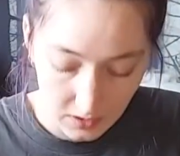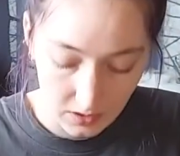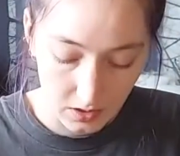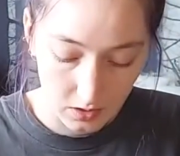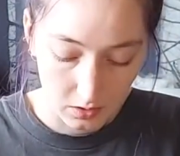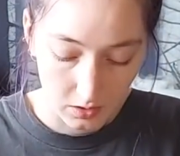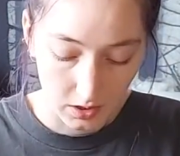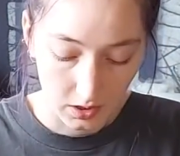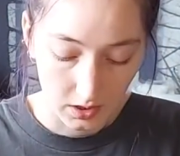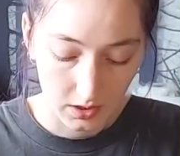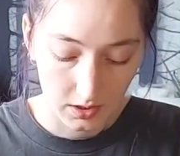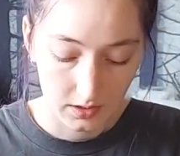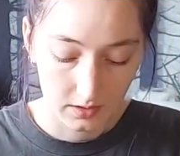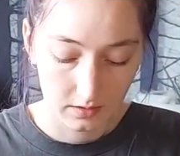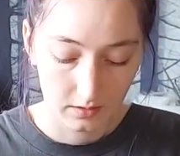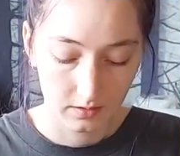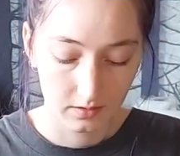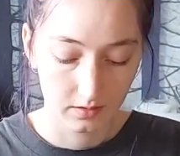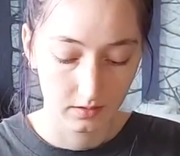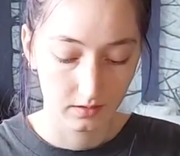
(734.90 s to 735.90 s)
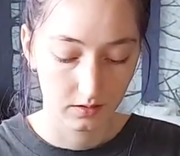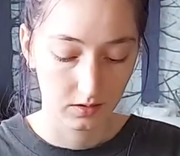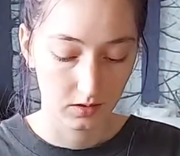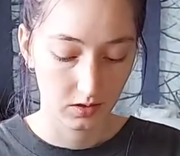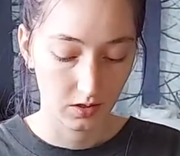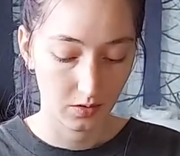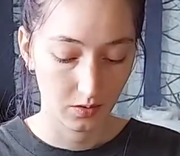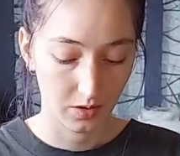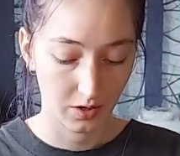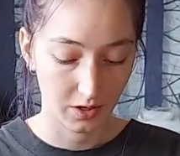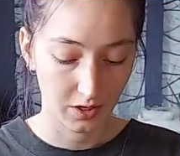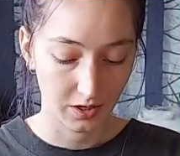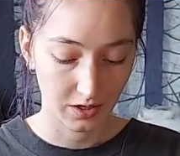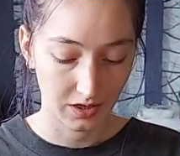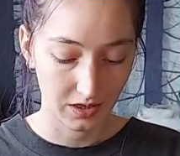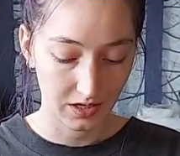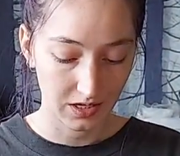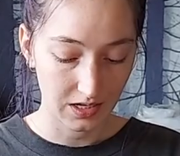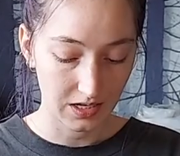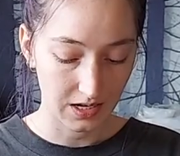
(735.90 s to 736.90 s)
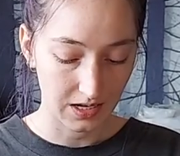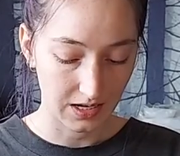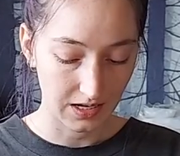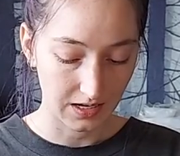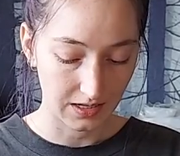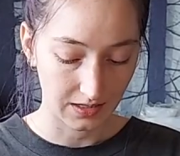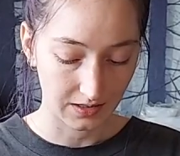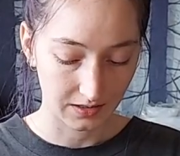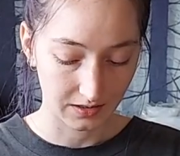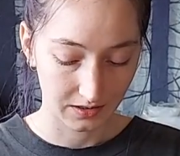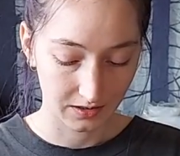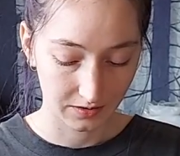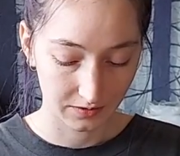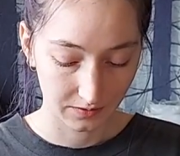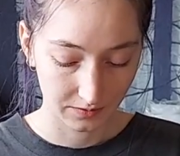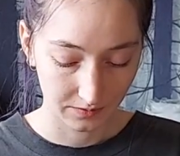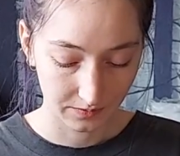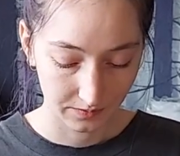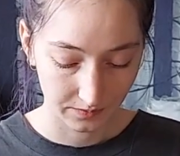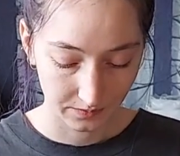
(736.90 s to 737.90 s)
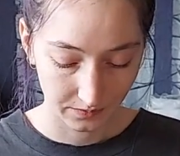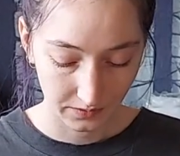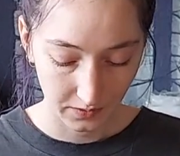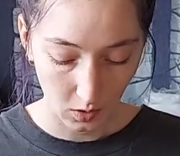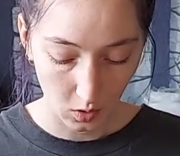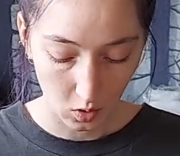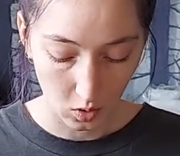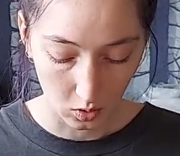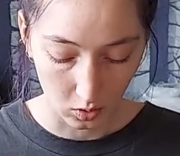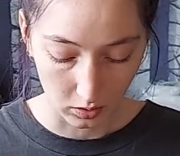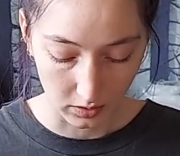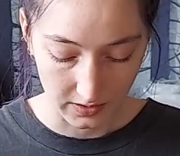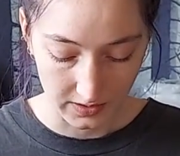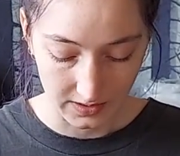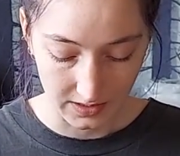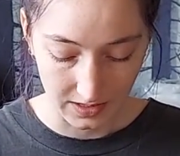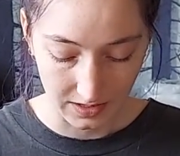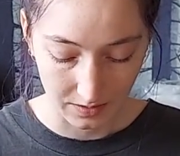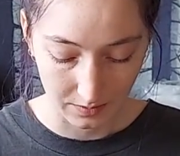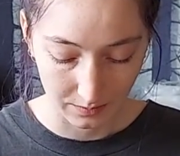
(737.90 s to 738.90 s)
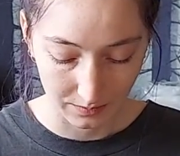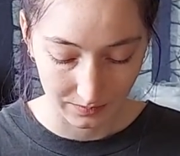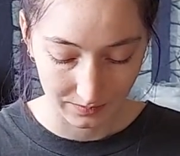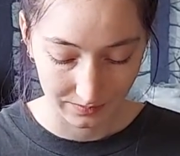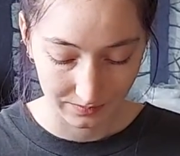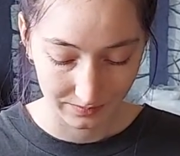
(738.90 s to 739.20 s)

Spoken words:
so good. So earthy and wholesome.